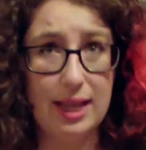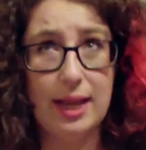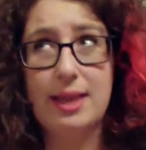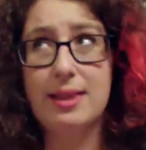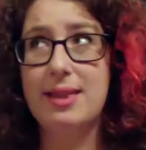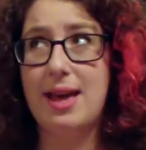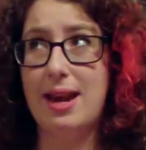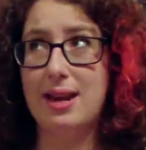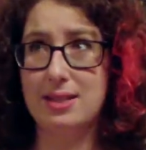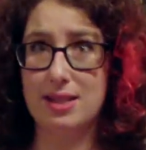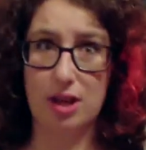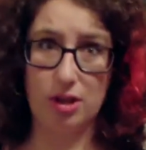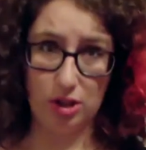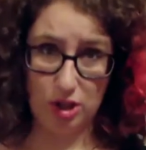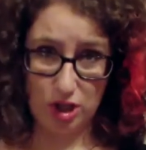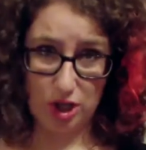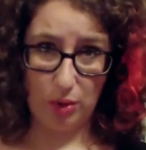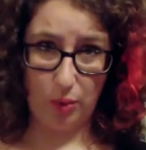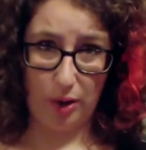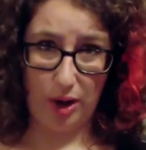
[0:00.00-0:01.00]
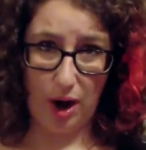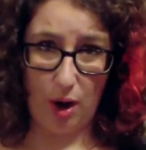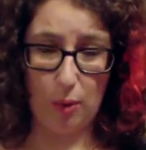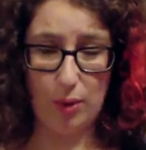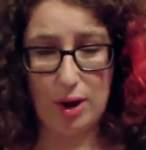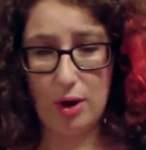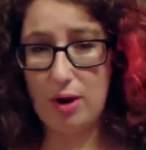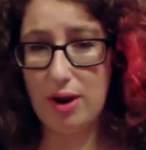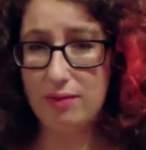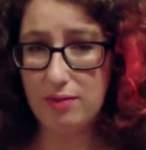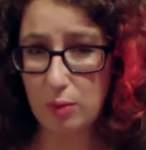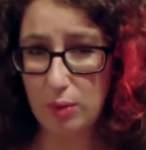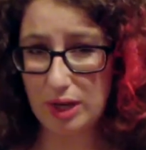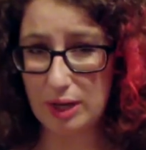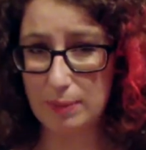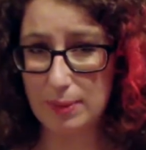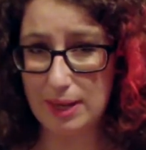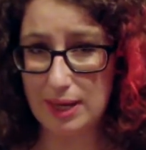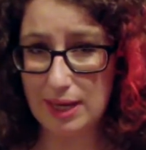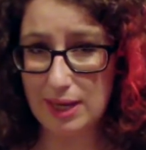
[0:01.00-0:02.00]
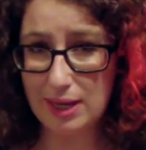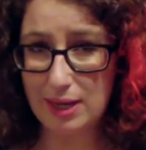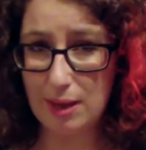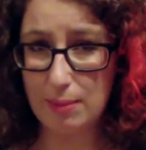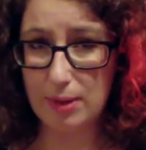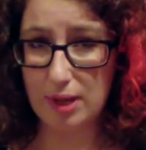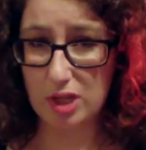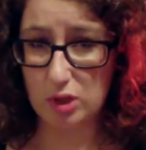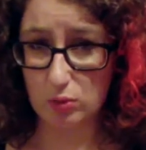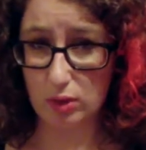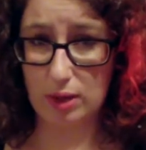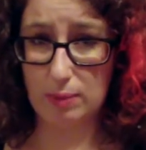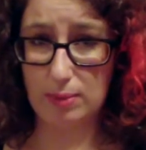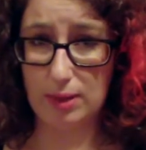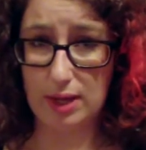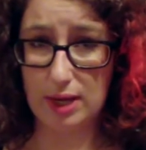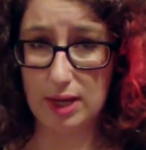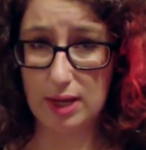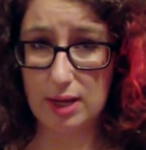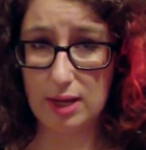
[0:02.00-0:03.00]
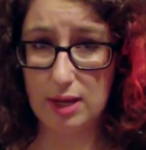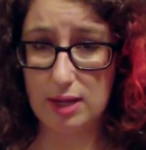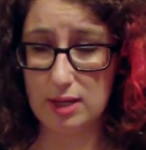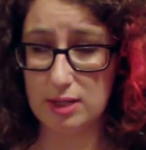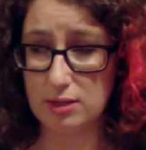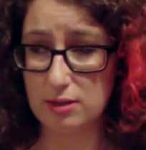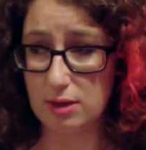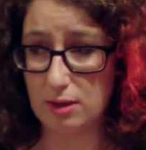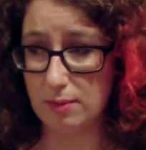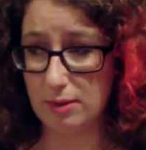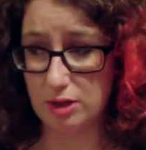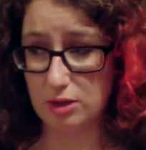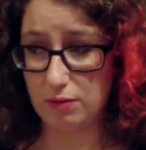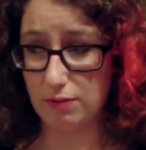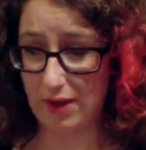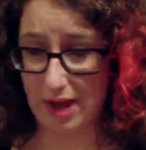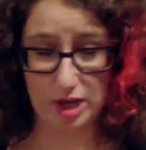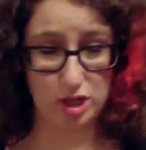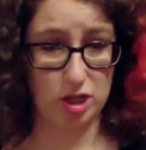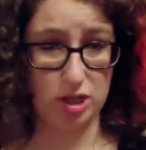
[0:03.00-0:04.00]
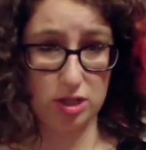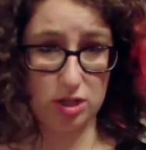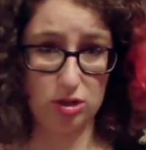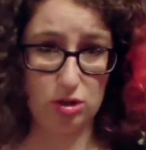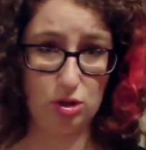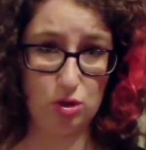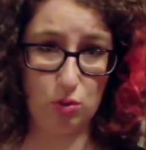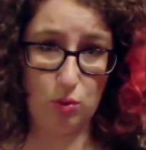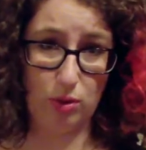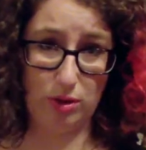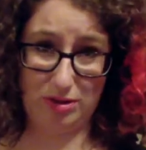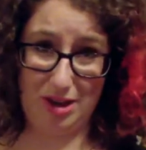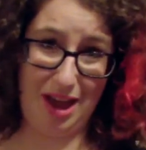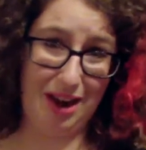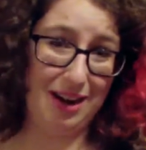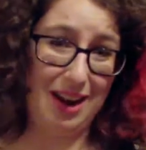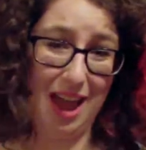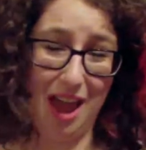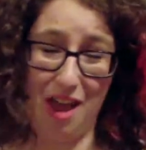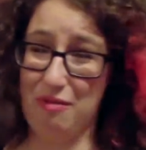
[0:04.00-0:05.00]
Like that is how legit we are. We don't have a Wikipedia yet because Wikipedia is a bunch of fascists who will not